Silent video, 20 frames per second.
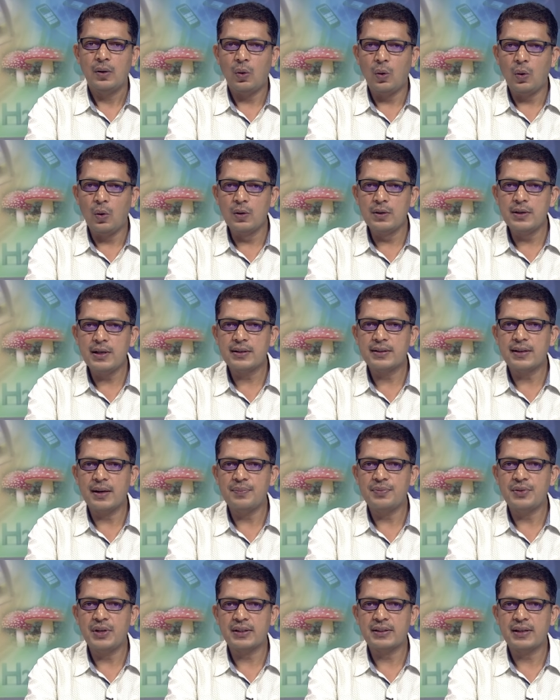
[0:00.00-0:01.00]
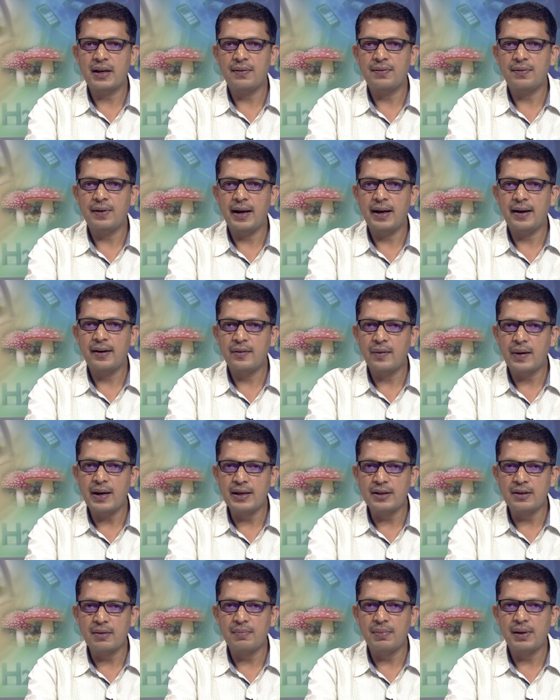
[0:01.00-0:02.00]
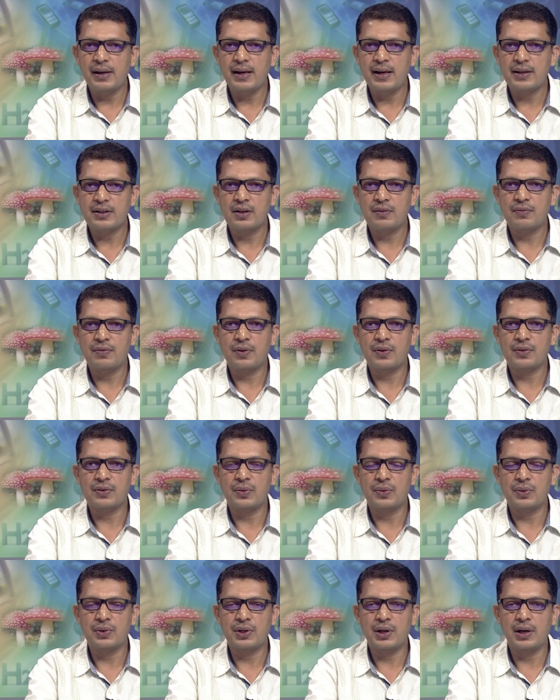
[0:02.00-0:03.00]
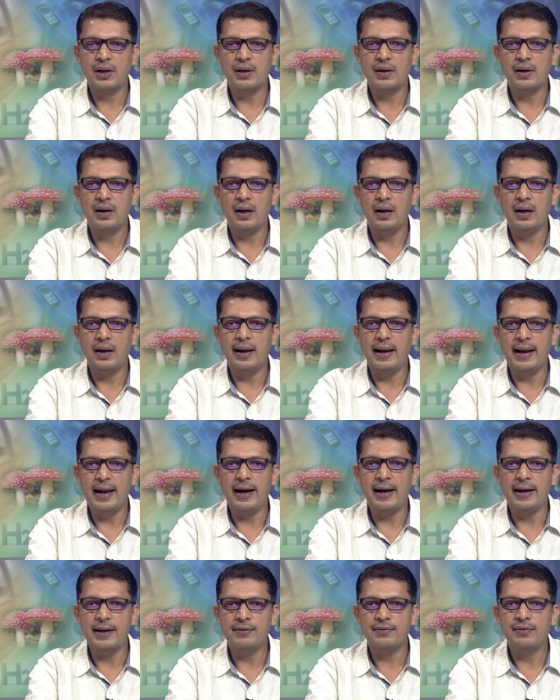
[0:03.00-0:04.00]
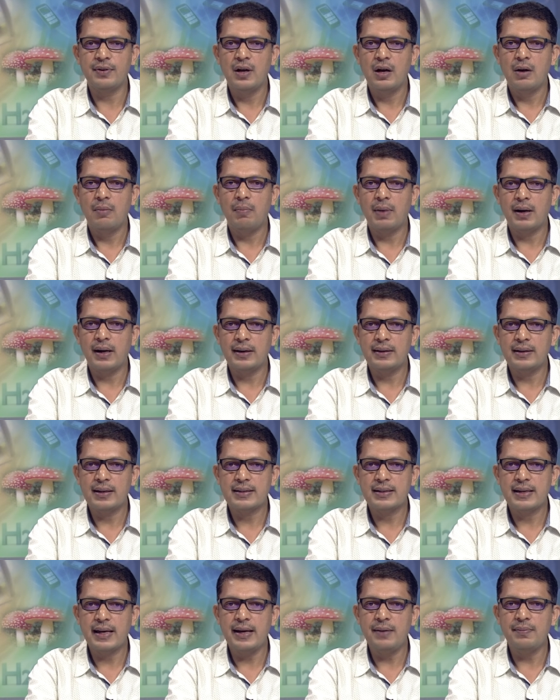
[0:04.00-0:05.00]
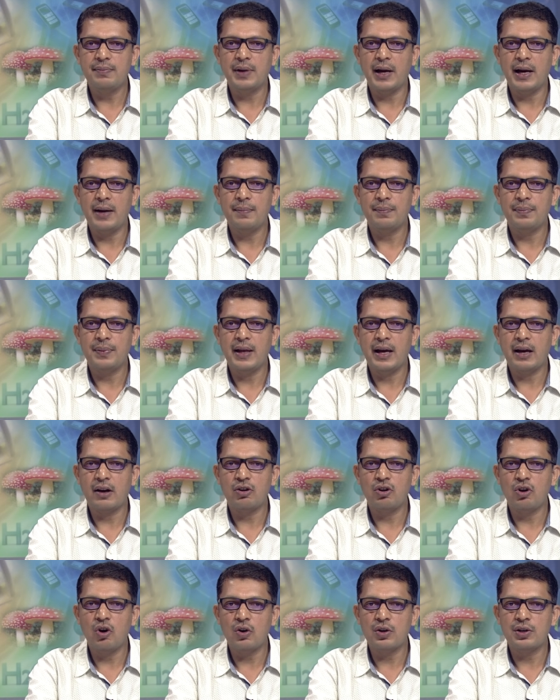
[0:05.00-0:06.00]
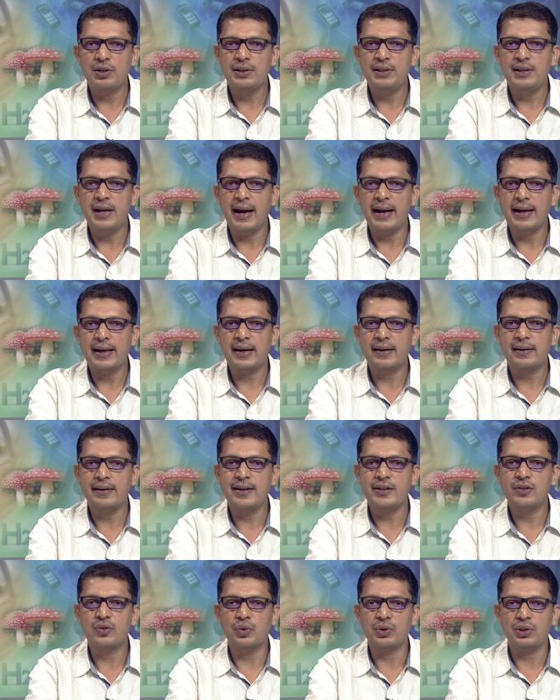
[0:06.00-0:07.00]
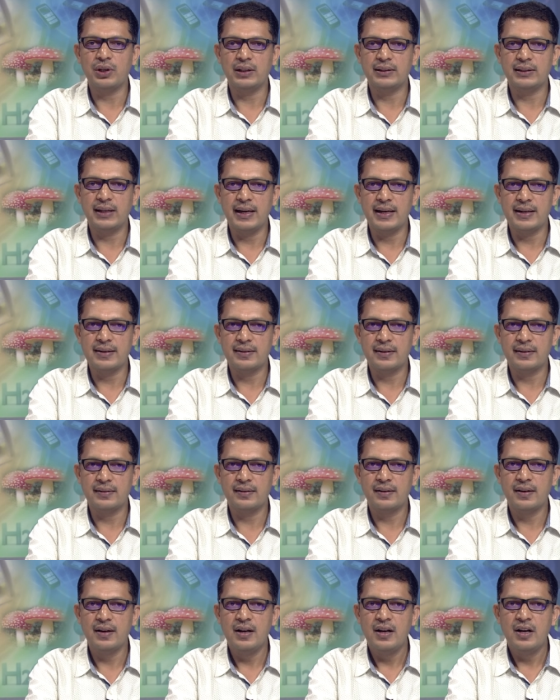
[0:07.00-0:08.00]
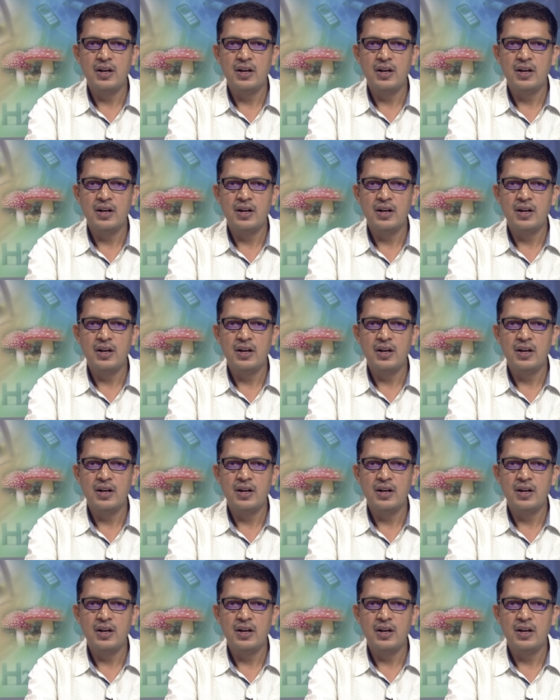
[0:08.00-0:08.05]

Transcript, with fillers: All these subjects have a great implication for social uh, life, but at the same time, they are not directly social sciences.